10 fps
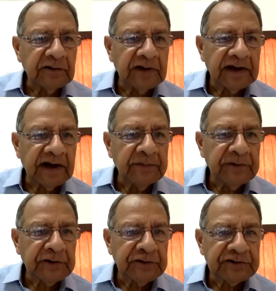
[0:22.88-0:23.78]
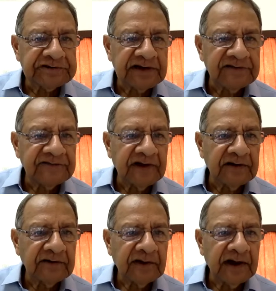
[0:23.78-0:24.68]
unmute yourself
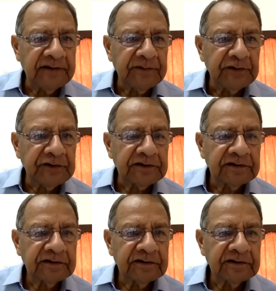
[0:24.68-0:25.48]
now. Unmute.